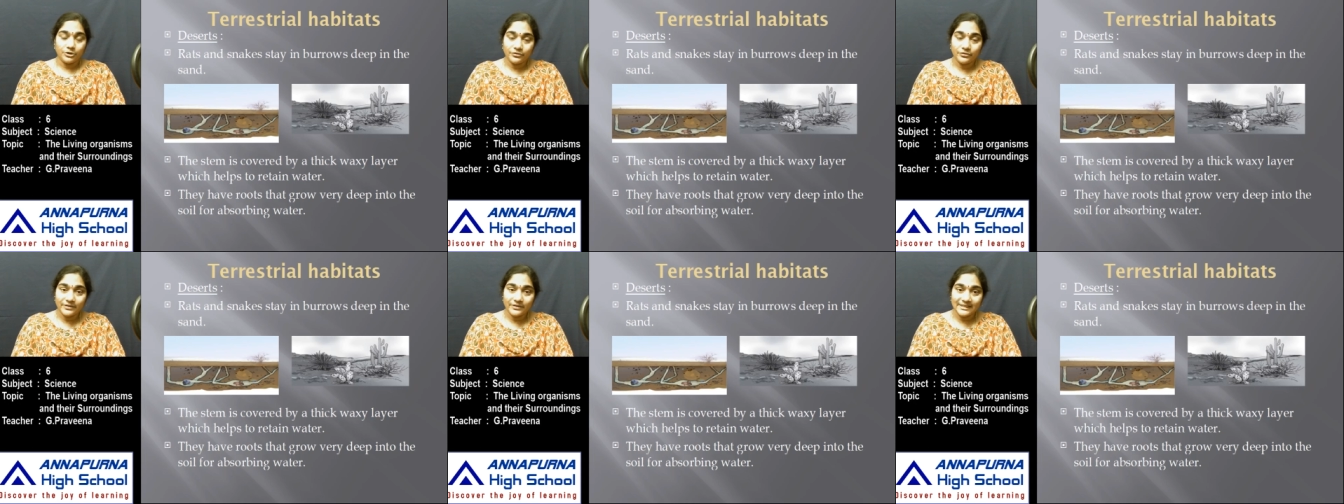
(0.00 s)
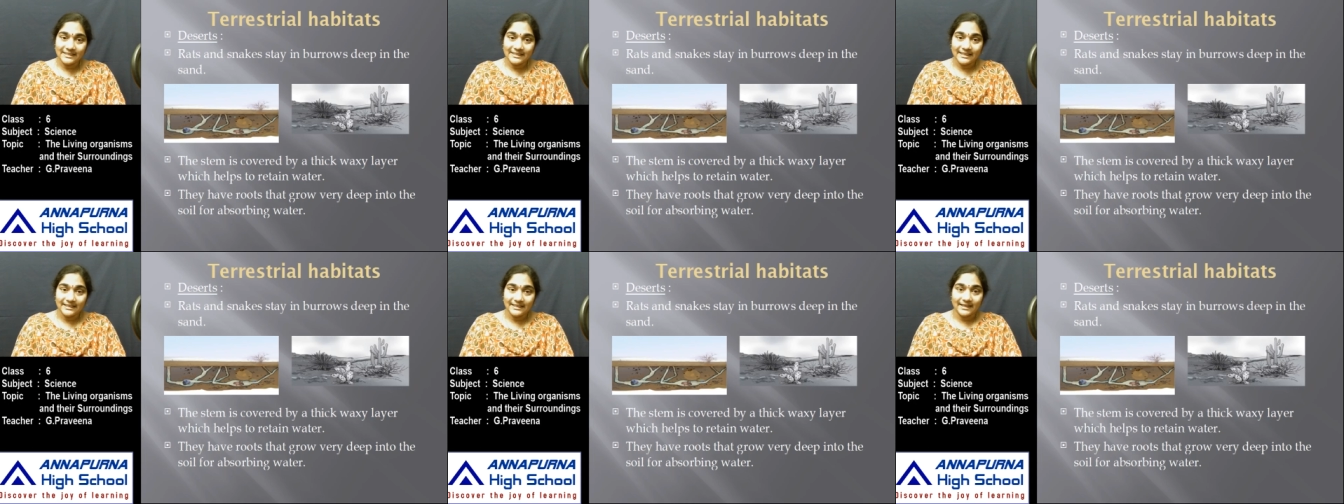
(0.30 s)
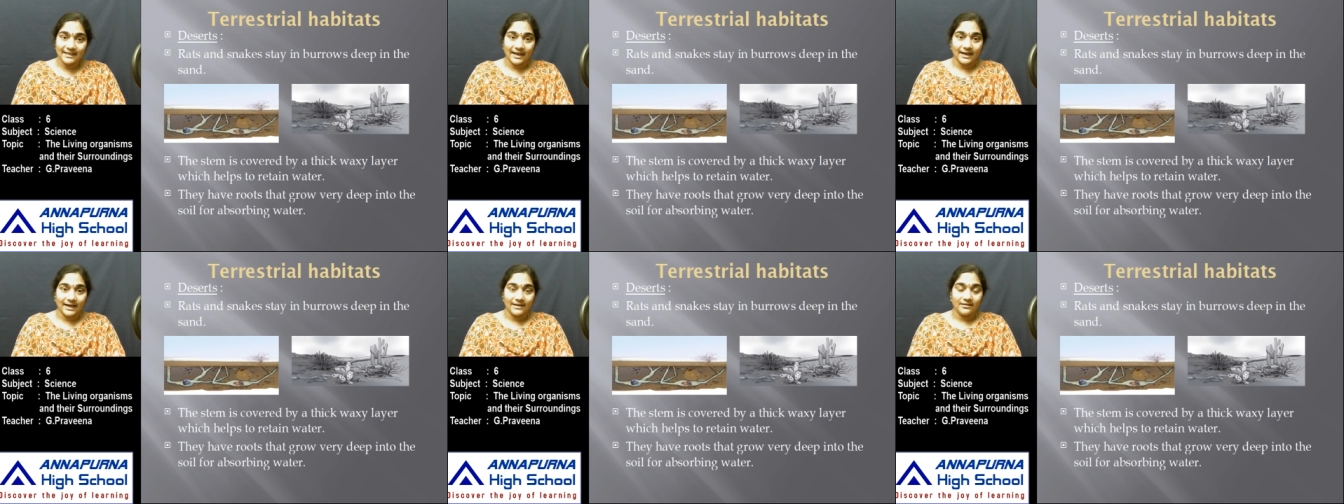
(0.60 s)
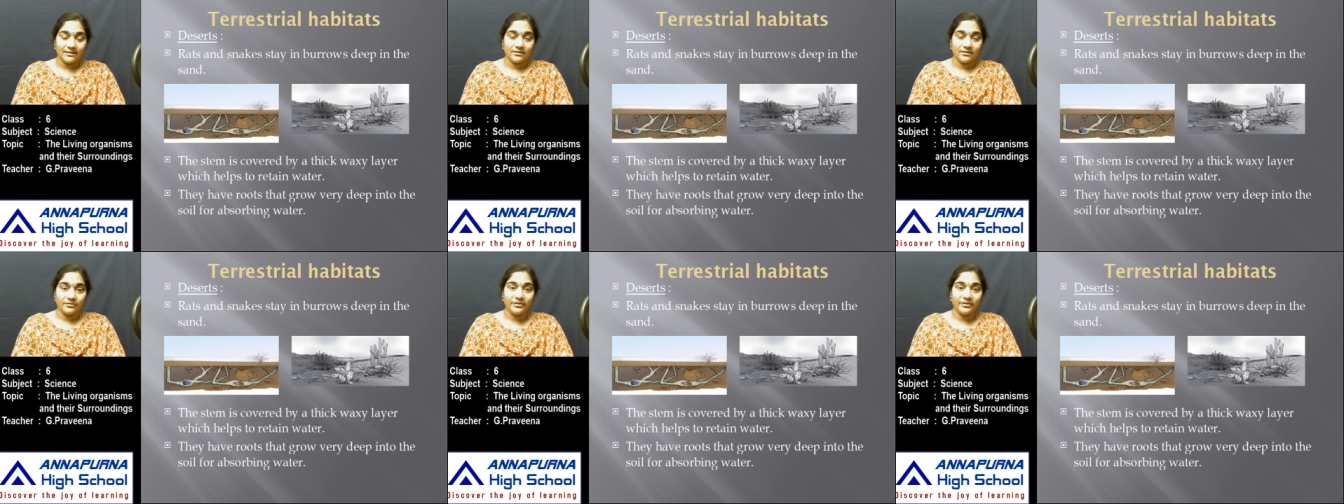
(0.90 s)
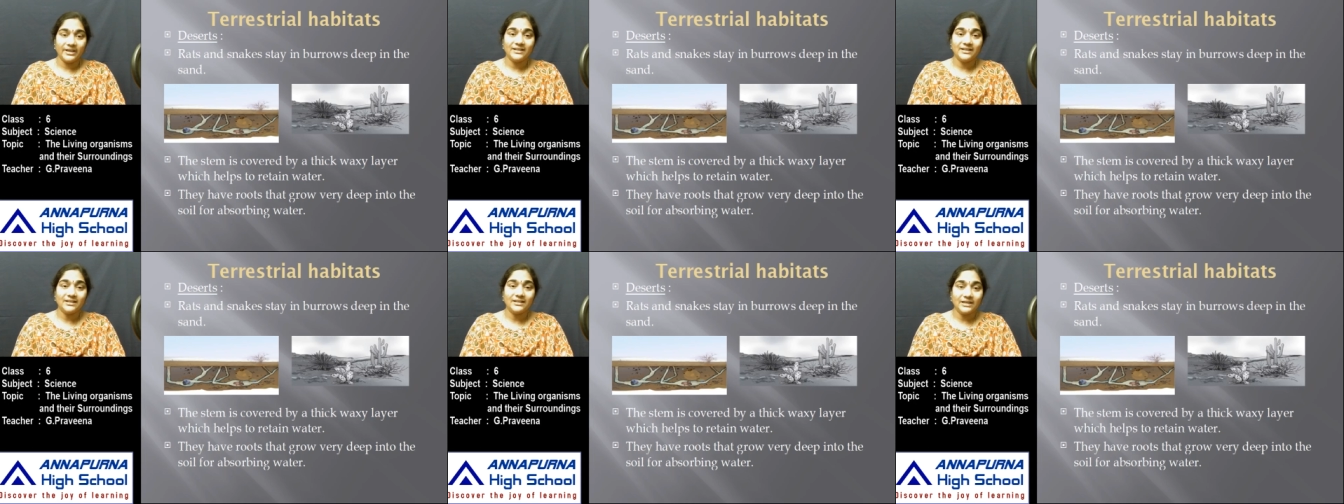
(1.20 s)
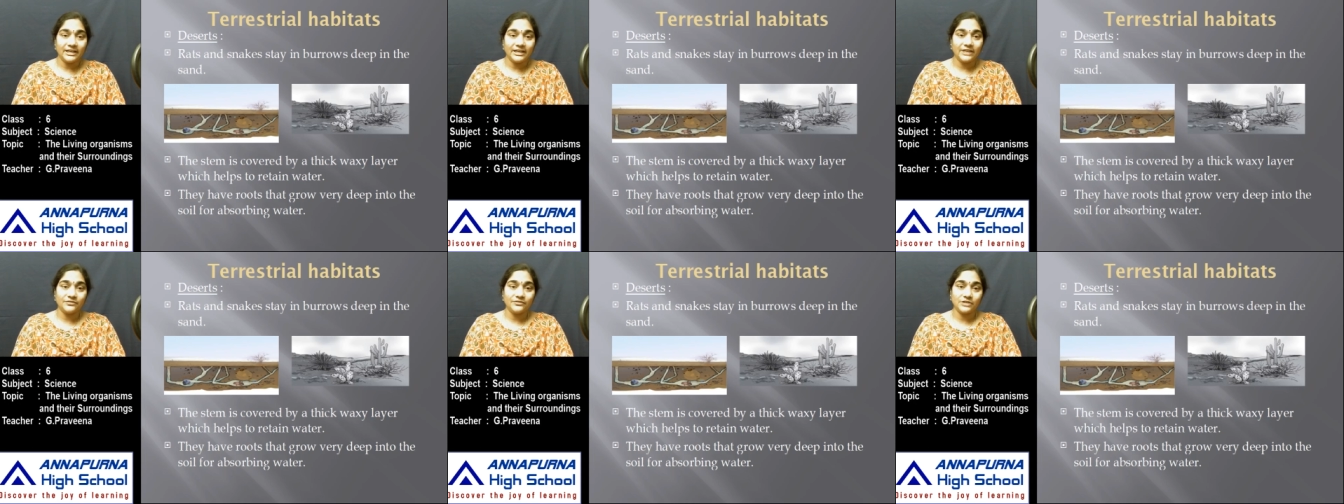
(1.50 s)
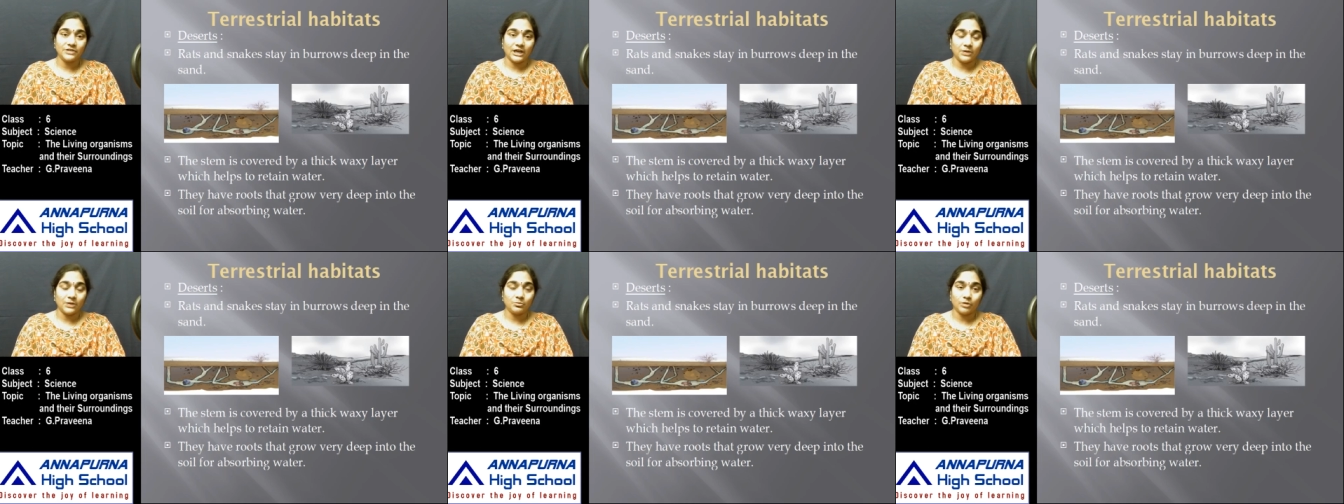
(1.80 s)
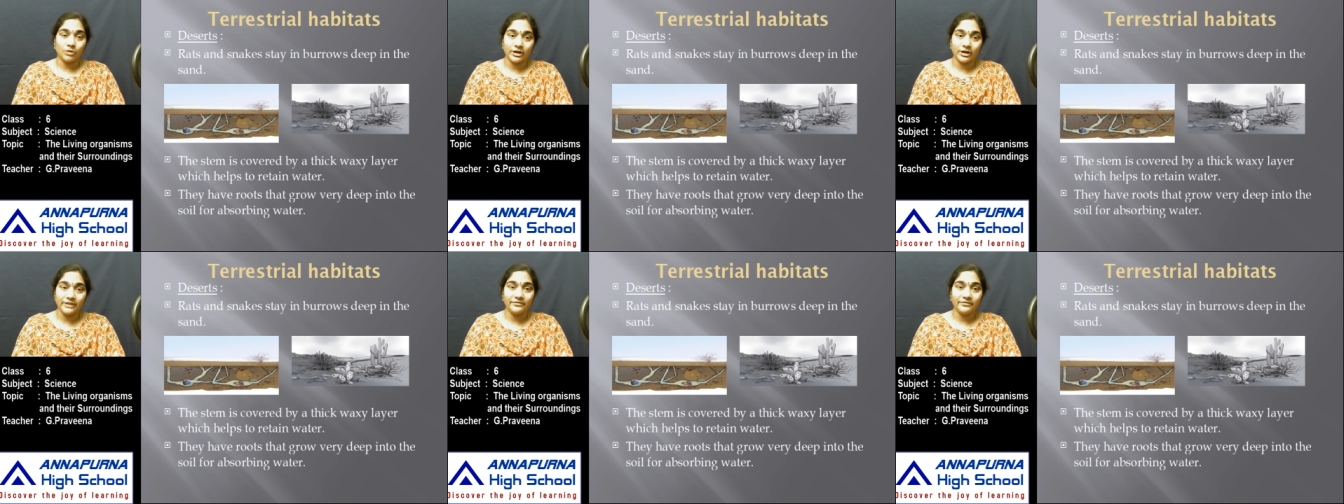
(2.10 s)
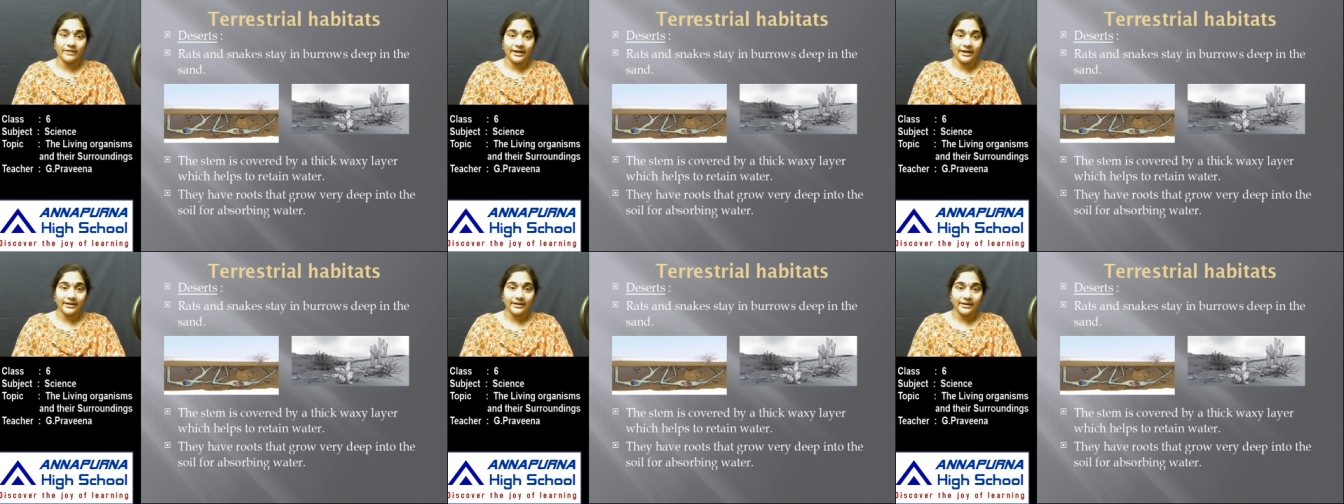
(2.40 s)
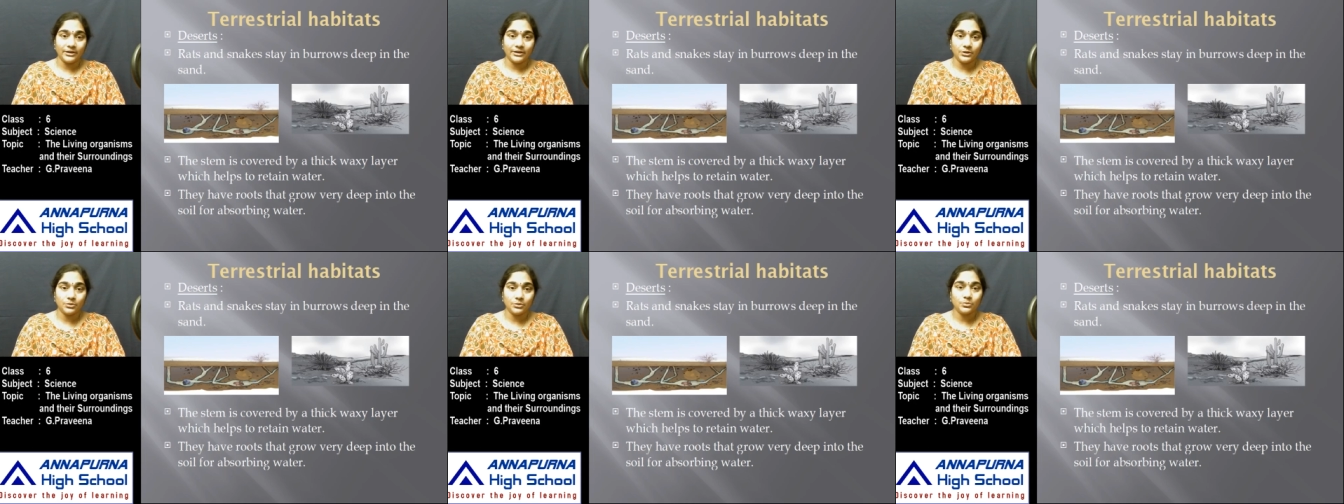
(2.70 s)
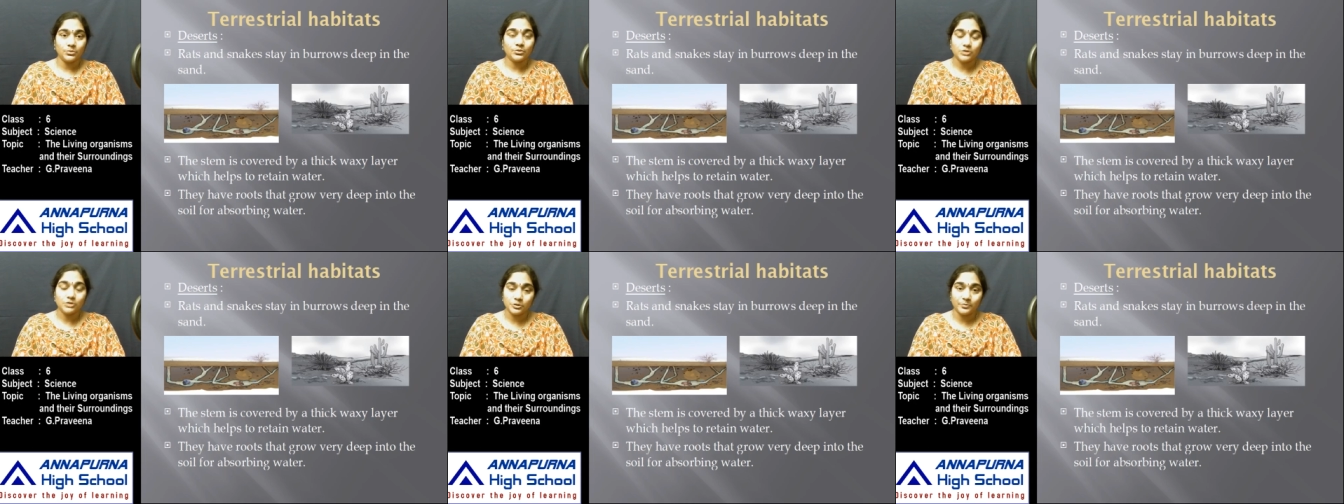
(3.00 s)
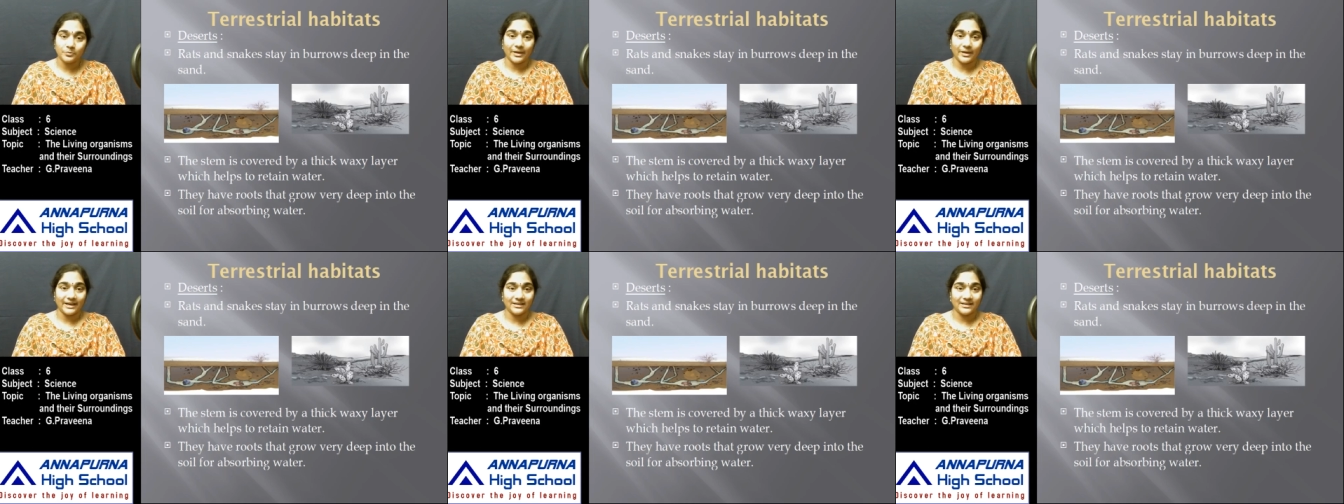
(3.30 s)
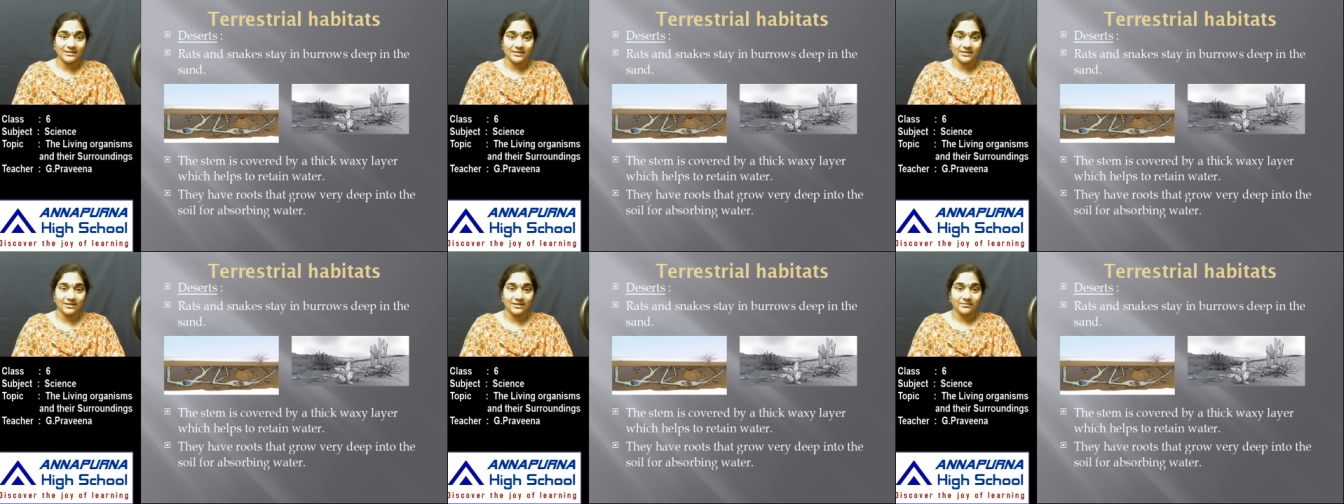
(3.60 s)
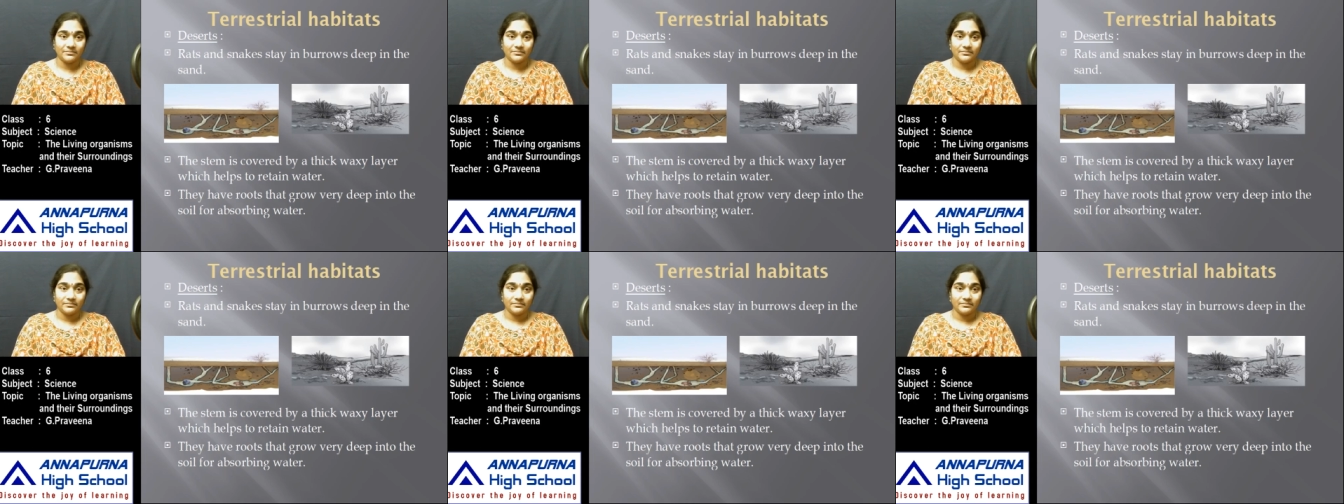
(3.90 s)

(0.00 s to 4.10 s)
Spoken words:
you will see that where the leaves are modified into spines.